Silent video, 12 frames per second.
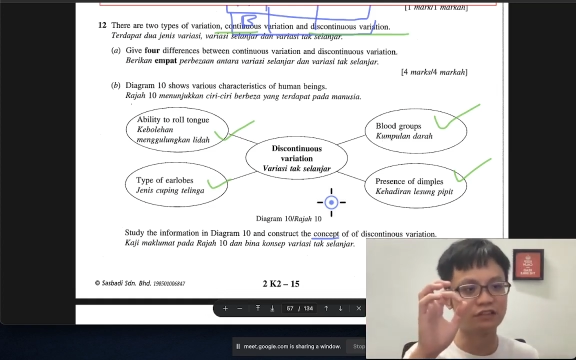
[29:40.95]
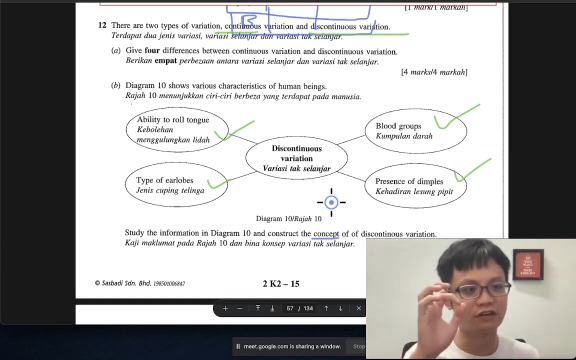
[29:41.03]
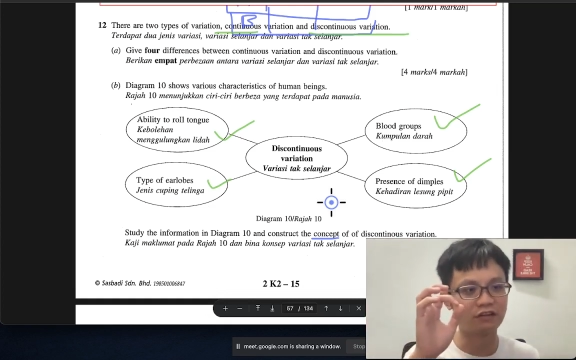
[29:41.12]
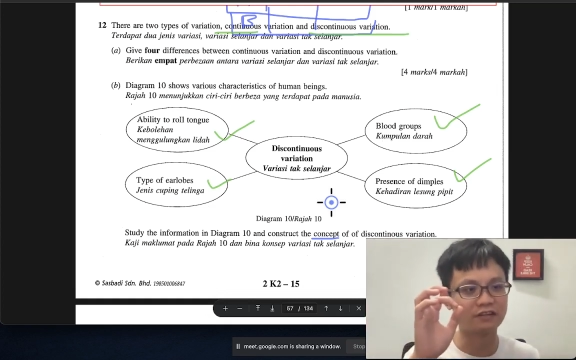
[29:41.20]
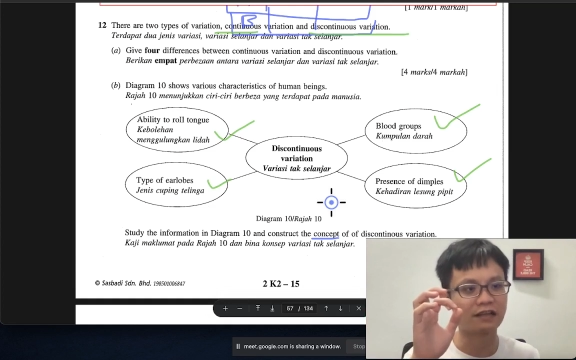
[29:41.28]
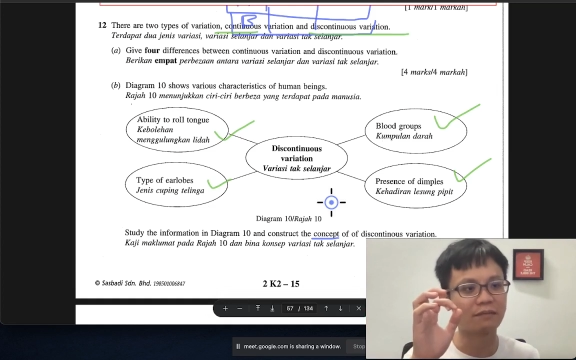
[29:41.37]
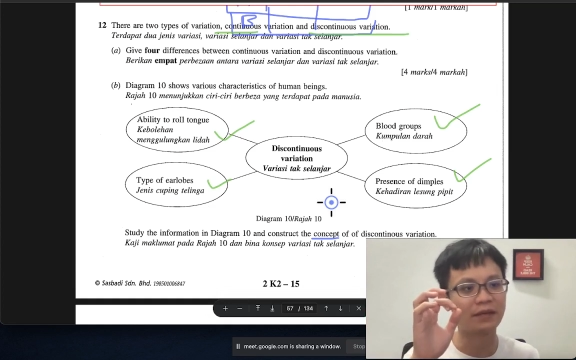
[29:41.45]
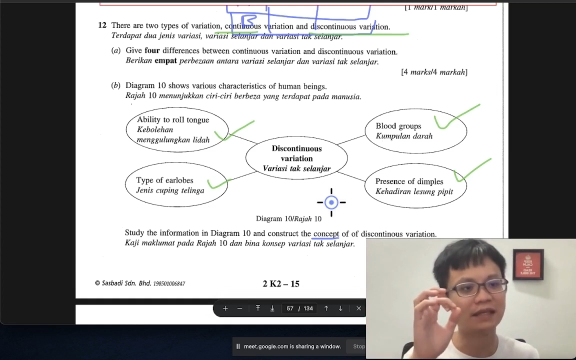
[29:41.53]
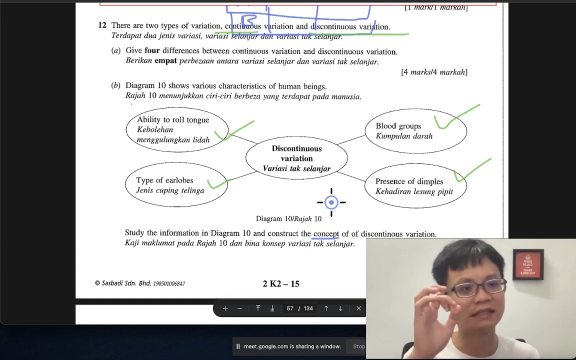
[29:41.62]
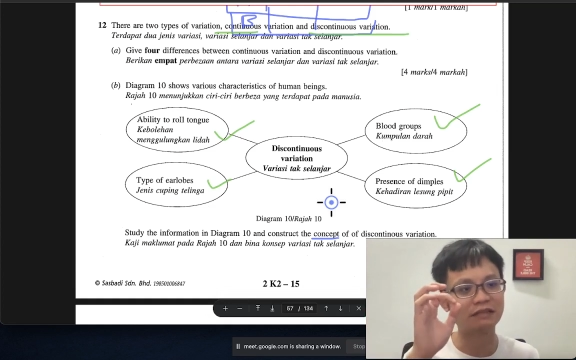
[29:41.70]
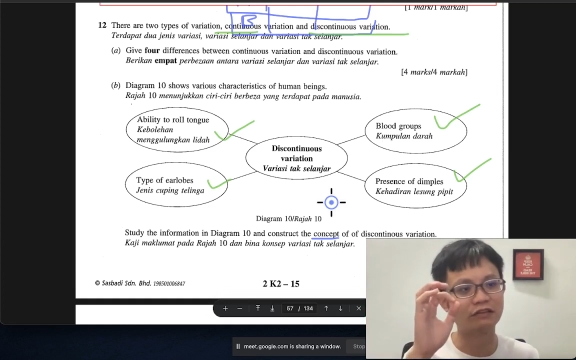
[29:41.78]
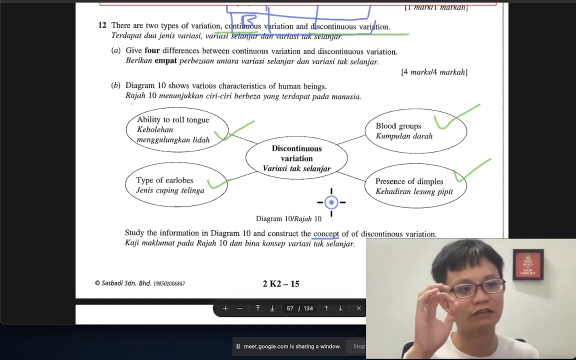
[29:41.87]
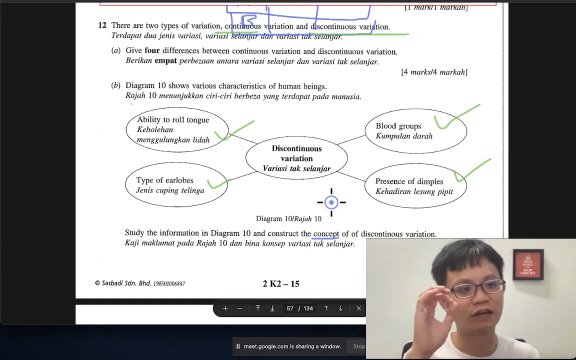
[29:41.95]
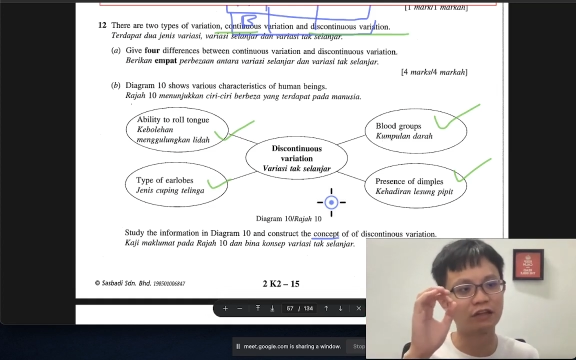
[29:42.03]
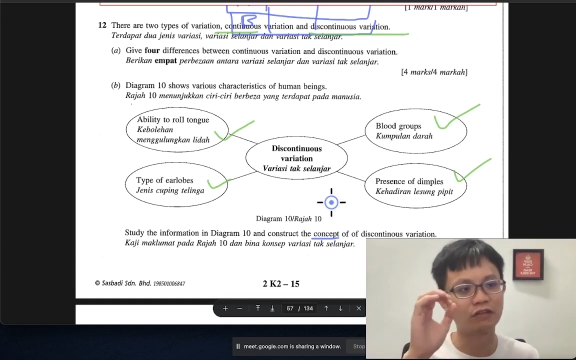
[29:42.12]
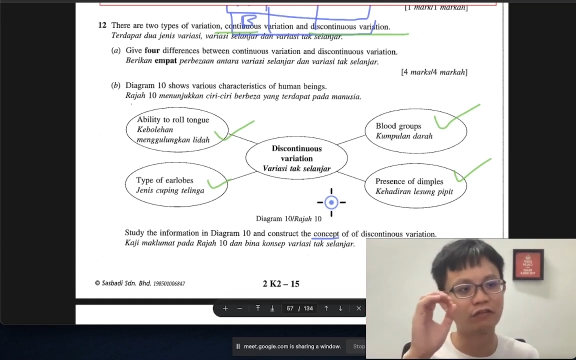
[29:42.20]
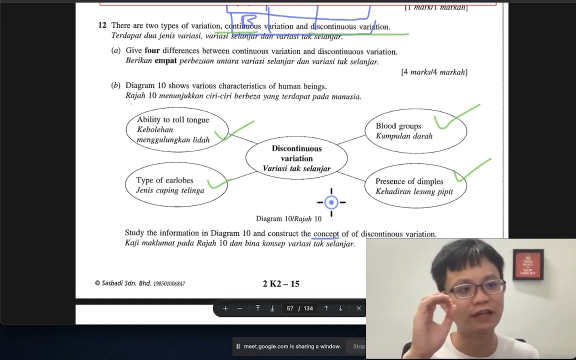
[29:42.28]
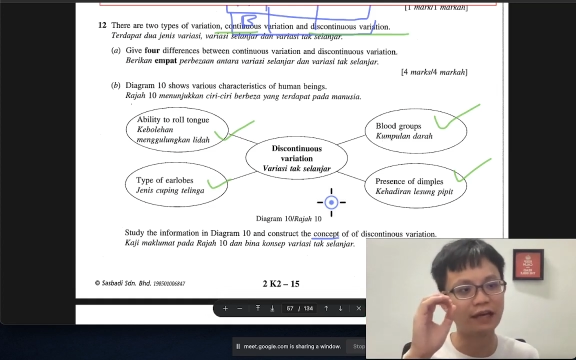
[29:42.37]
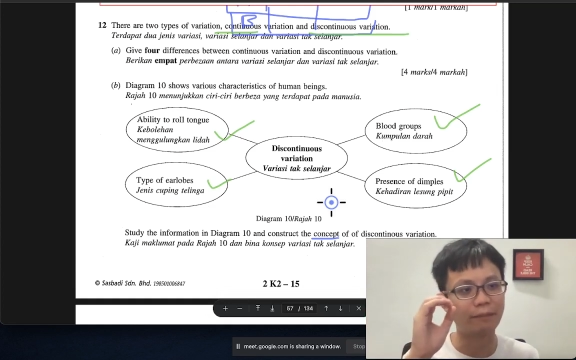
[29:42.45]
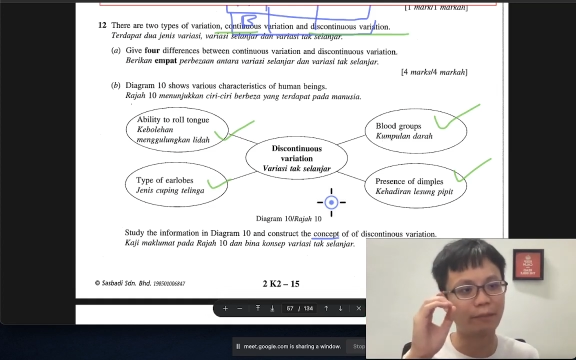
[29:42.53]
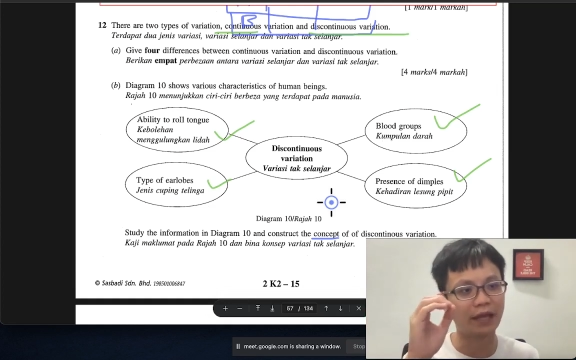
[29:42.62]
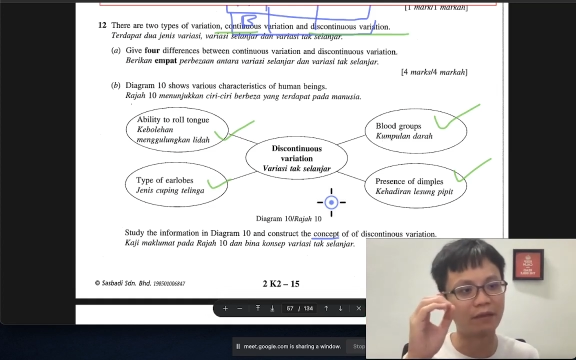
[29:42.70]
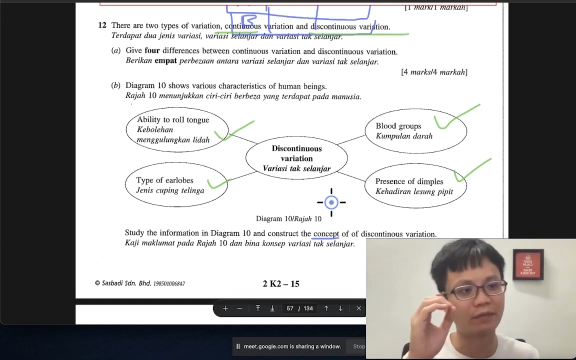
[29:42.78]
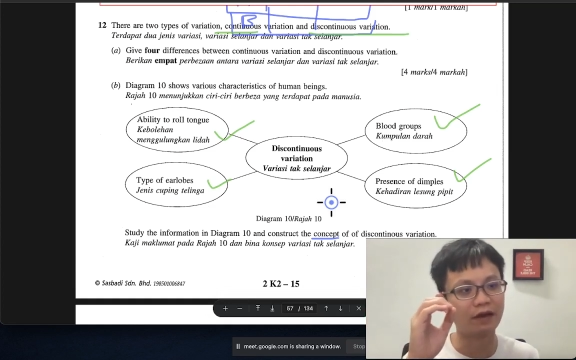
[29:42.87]
zero concept means you are doing a
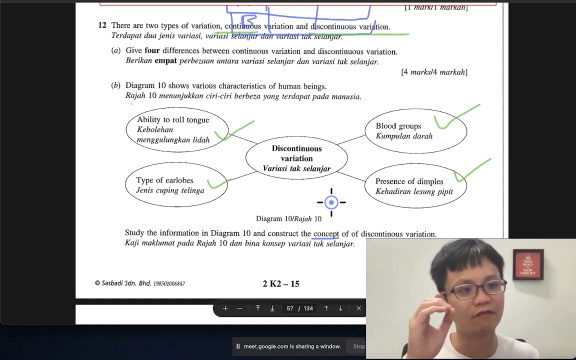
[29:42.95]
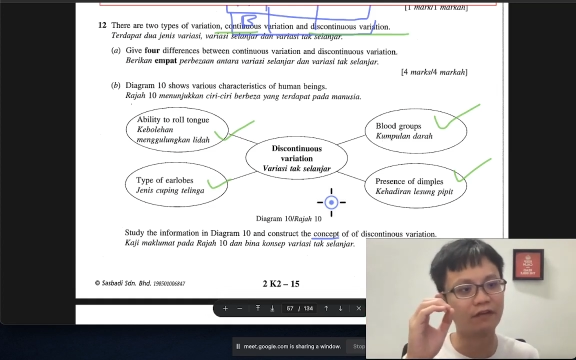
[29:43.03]
paper